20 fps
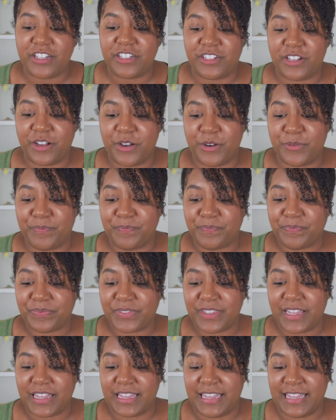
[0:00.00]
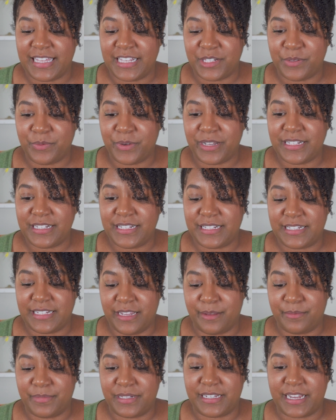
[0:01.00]
So this one
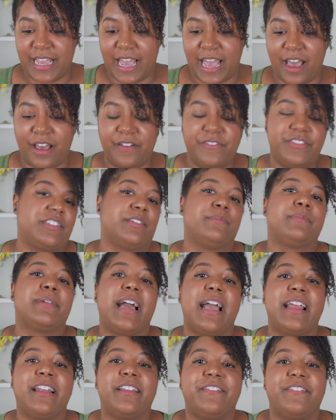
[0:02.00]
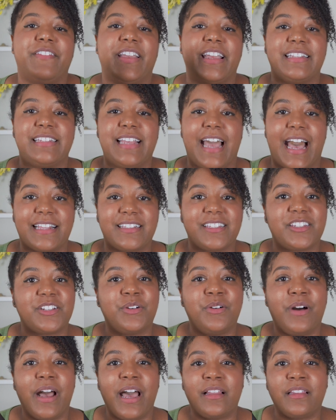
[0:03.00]
seems to have some kind of
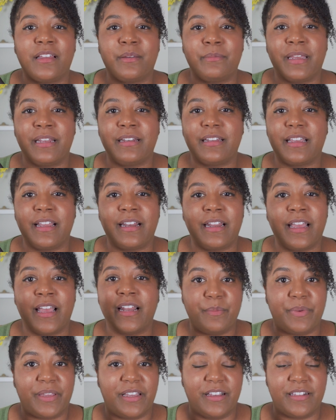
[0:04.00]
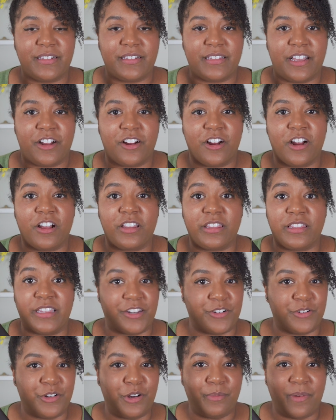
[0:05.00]
fantastical element in it because there are
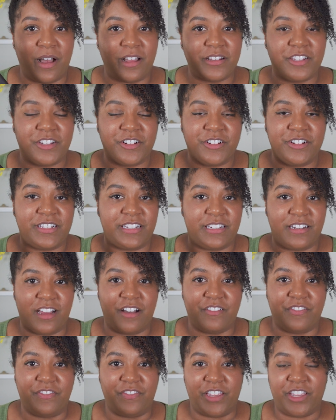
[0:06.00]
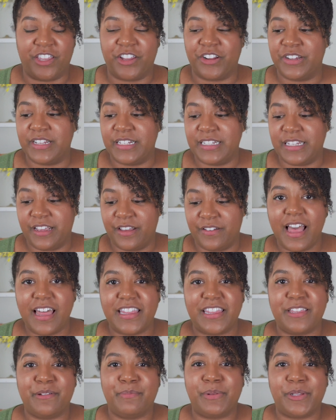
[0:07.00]
literal monsters and not figurative.
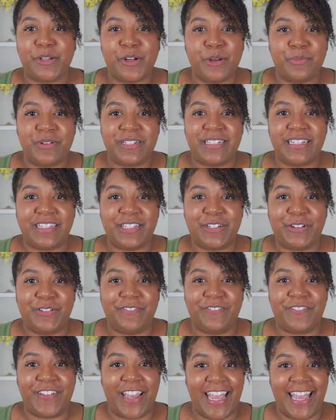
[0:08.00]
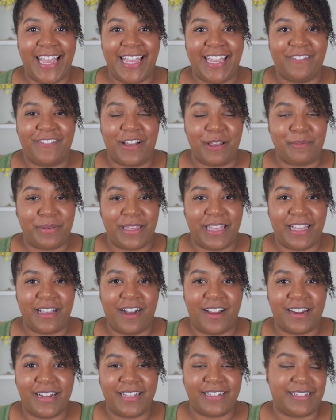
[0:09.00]
The blurb was a little vague, if I'm being
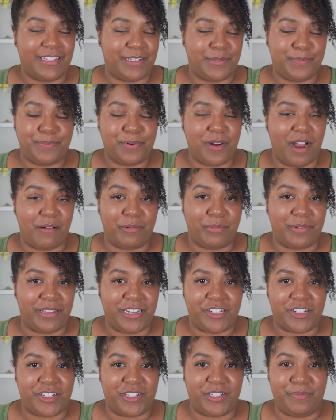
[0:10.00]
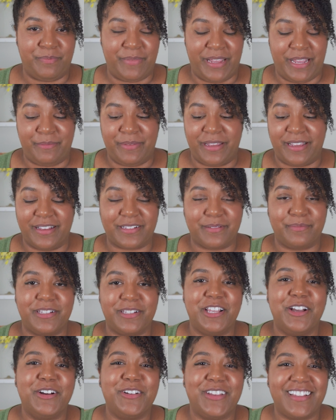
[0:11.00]
honest. It's probably just me because
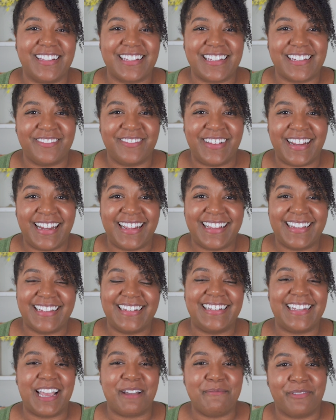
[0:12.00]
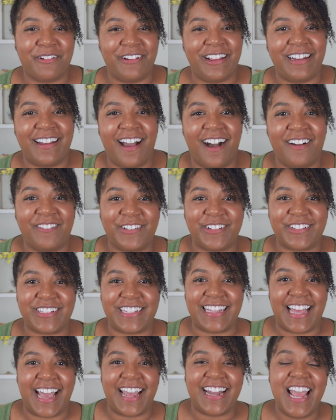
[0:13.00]
so used to reading contemporary
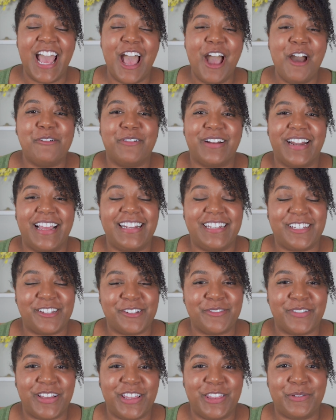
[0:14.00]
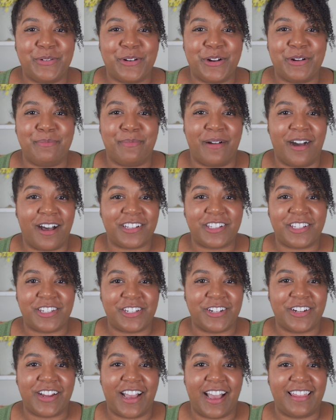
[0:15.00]
novels that when I do read the word
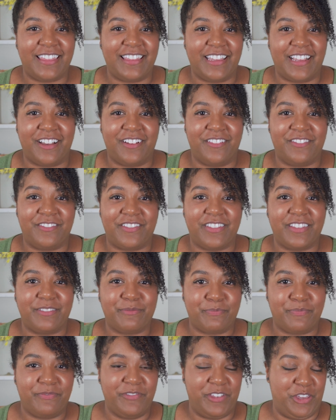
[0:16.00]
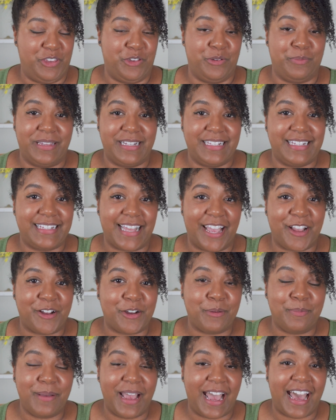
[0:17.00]
monster, I think of human
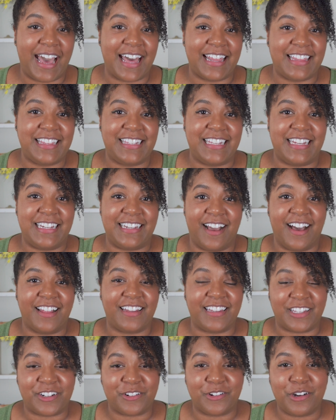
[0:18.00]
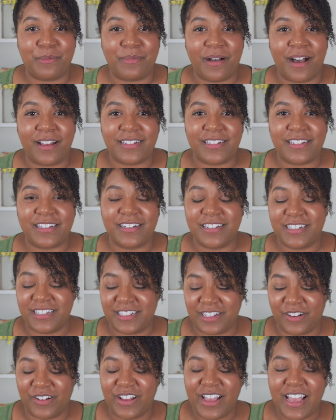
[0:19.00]
psychopaths and not literal monsters.
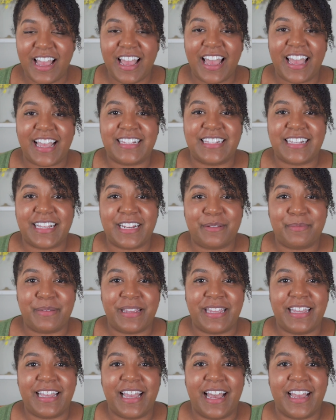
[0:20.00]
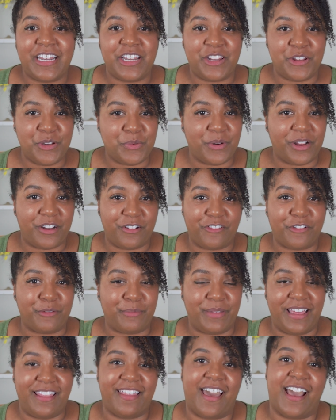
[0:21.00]
So it's gonna be a new one for
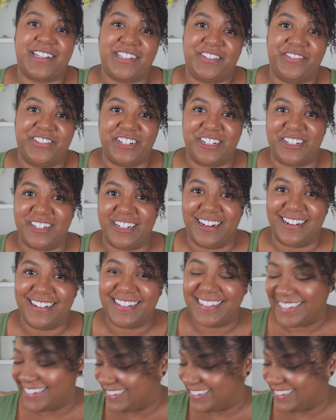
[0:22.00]
me, that's for sure.